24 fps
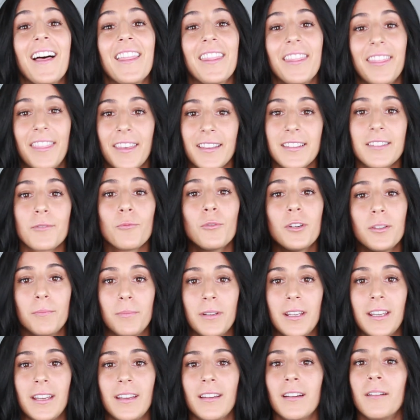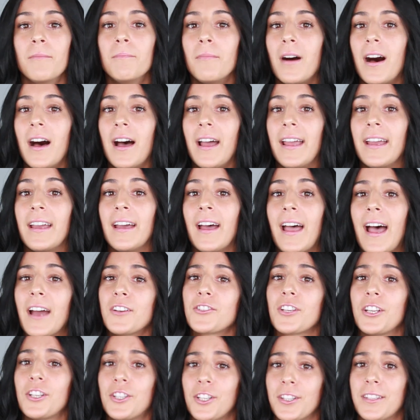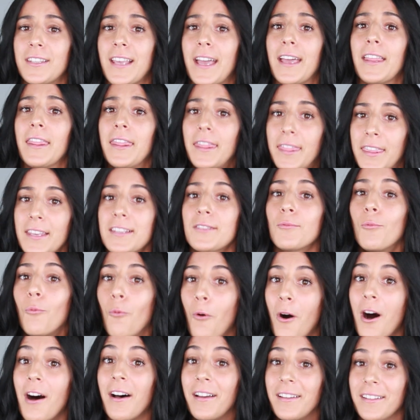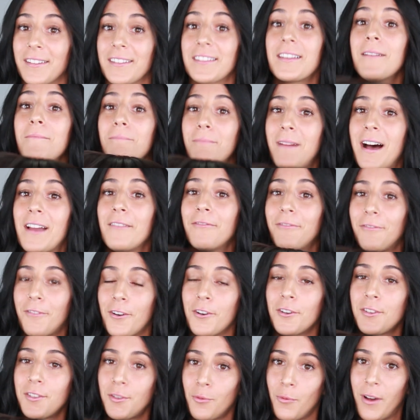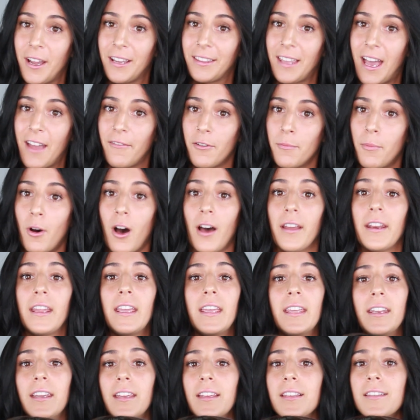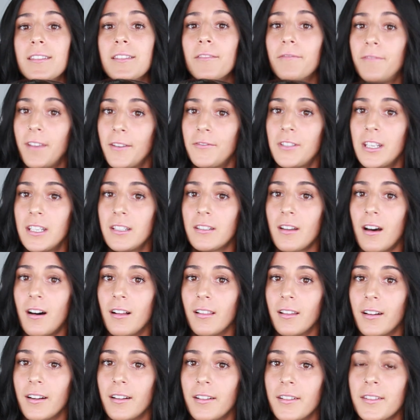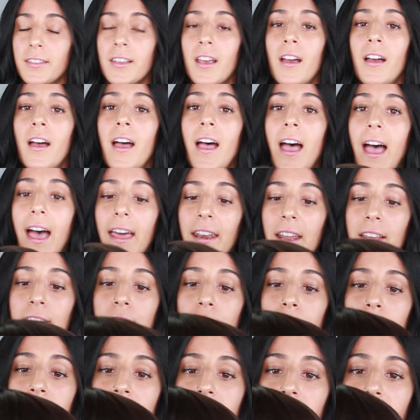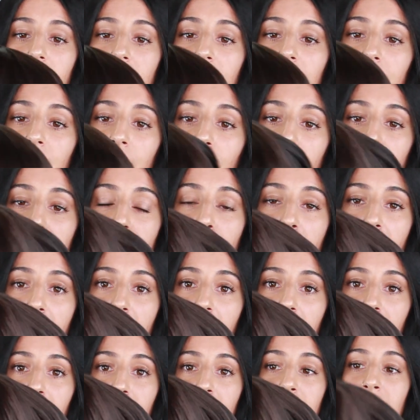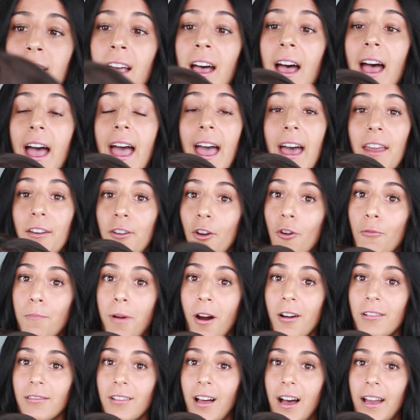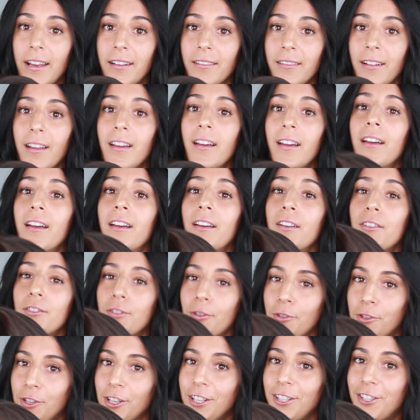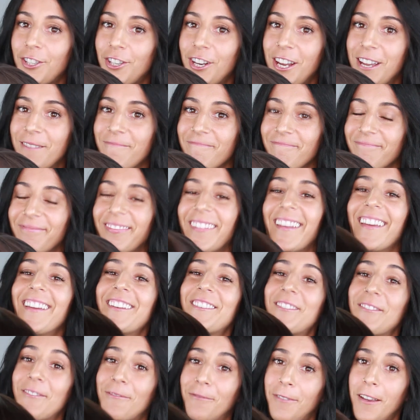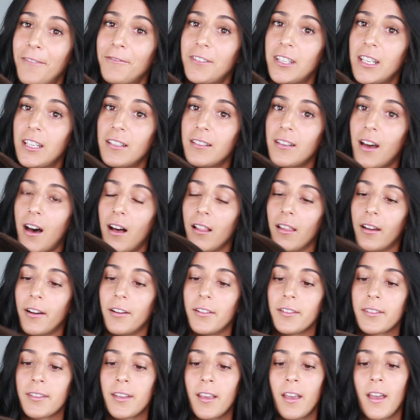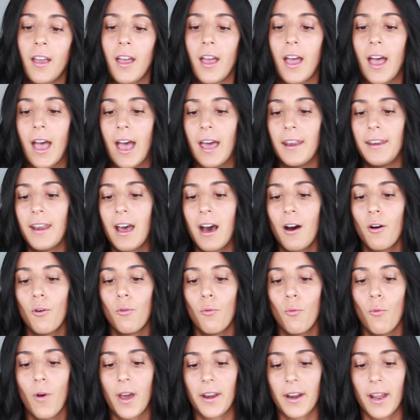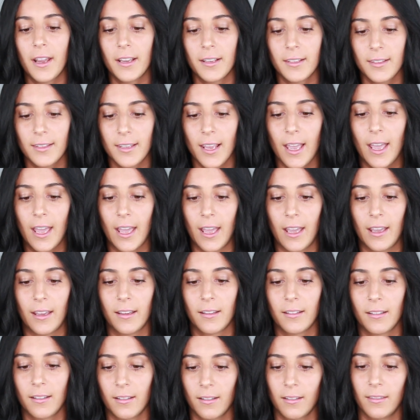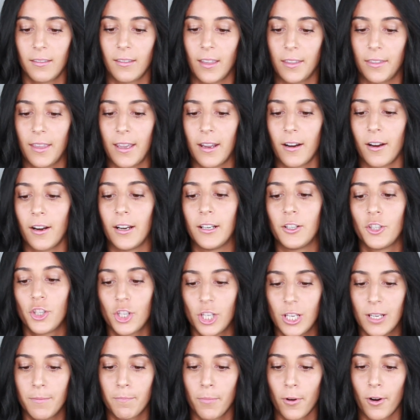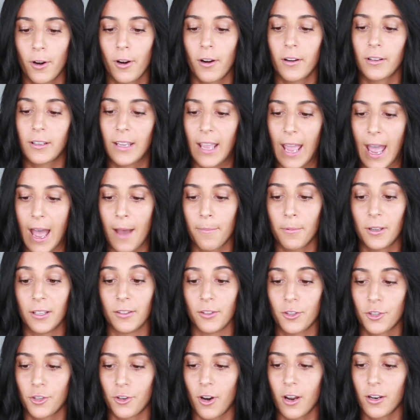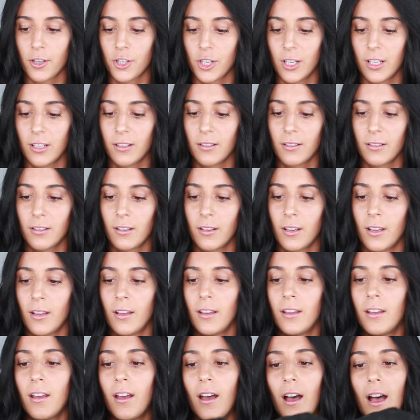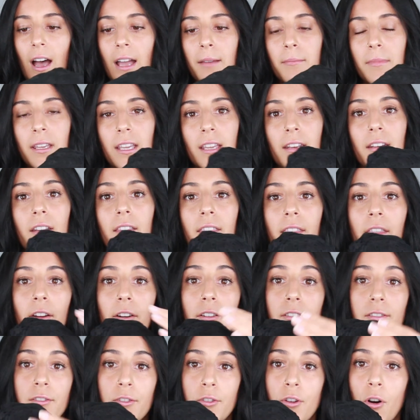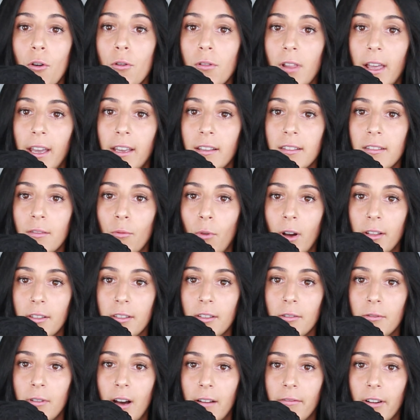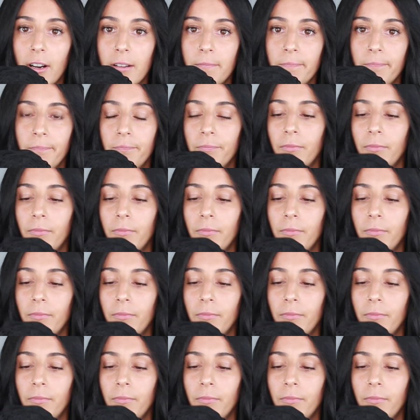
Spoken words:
This would be my, actually I should say, this was my first wig that I ever bought. It is $15, and as you see, there's bangs and no part line. So she's cheap. She was $15. And now when I say that they are a cheaper cap construction, I mean there's no lace whatsoever.